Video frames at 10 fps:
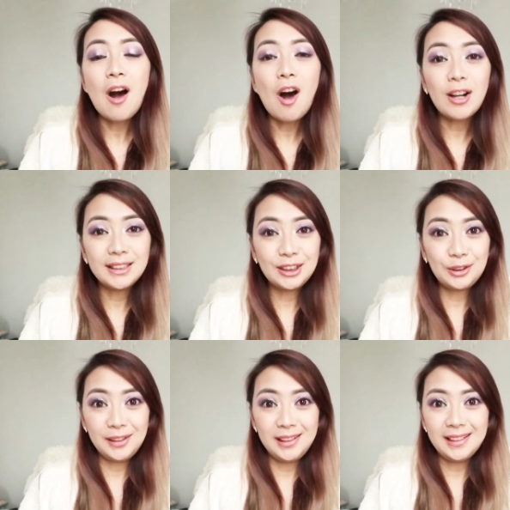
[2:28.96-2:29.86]

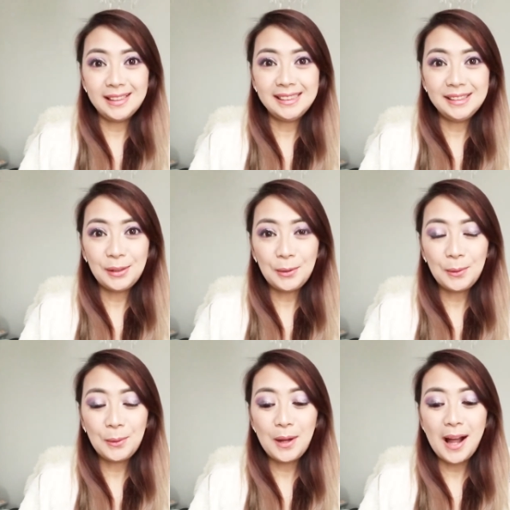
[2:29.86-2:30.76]
Austria.
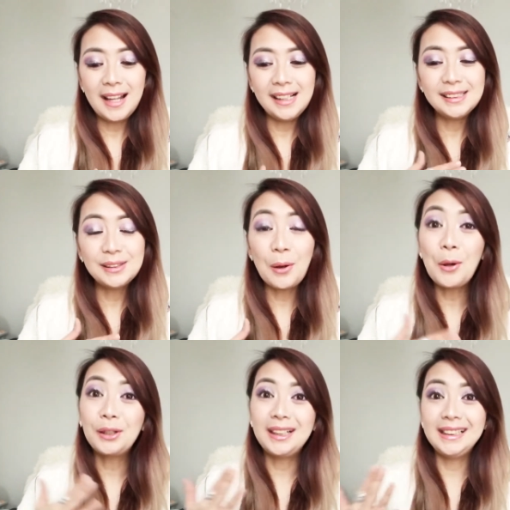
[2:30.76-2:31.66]
So I
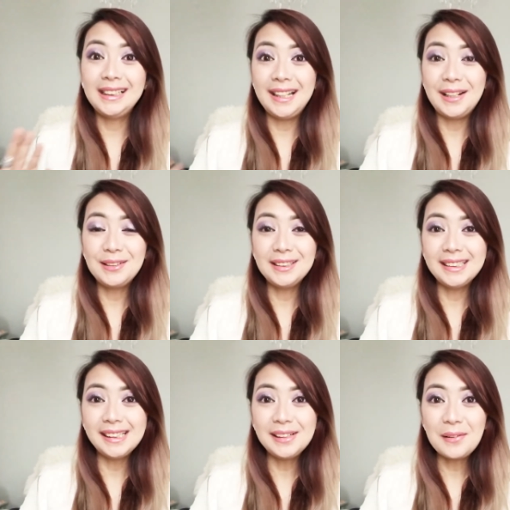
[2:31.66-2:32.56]
saw
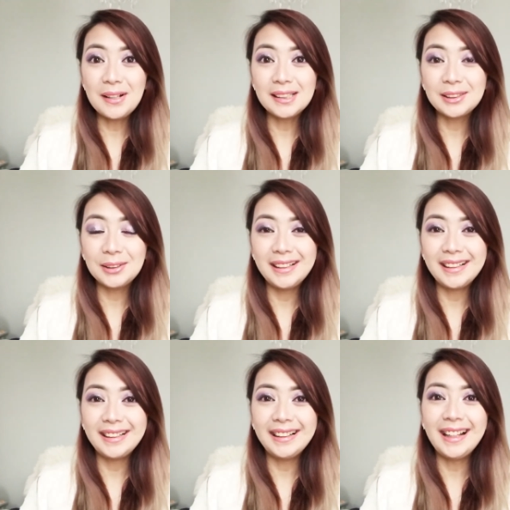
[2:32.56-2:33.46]
Claire's in
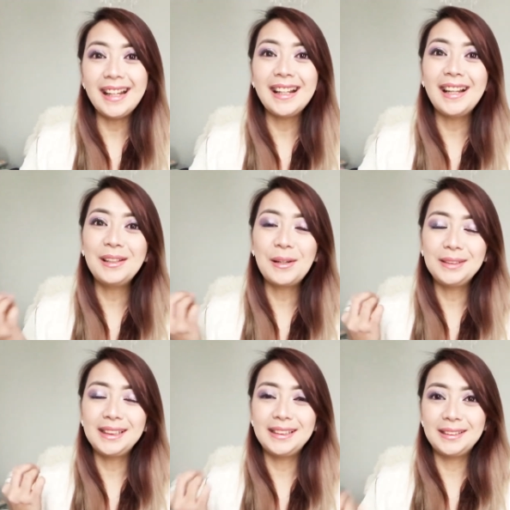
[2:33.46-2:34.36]
Austria and I
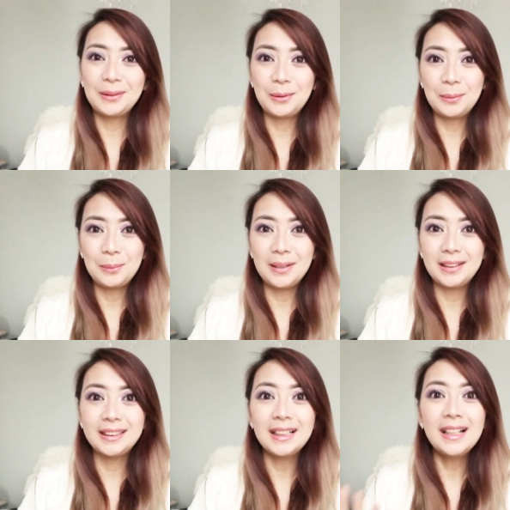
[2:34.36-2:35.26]
love so
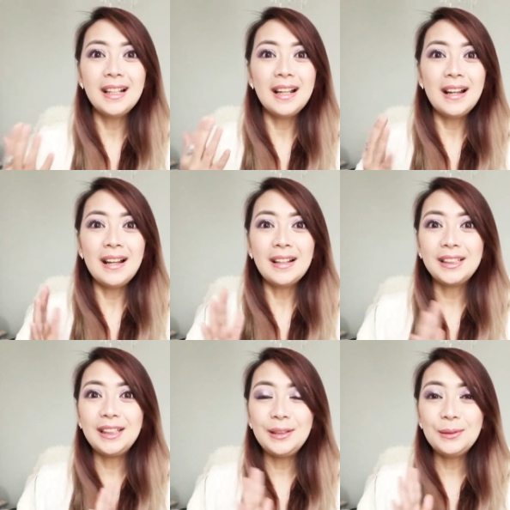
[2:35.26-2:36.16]
much
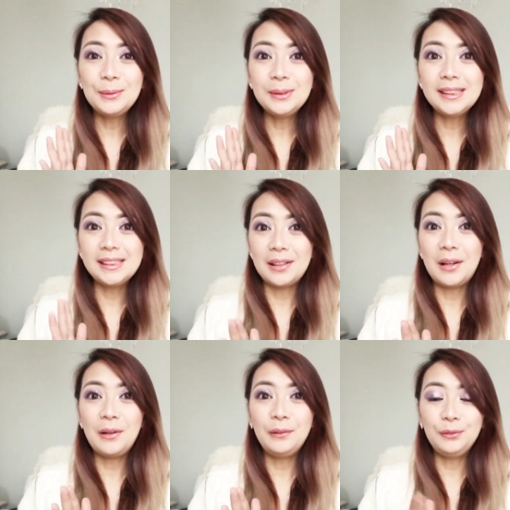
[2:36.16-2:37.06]
cute
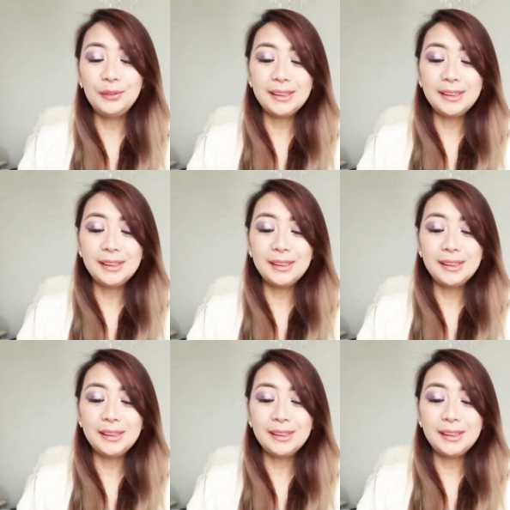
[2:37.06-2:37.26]
stuff.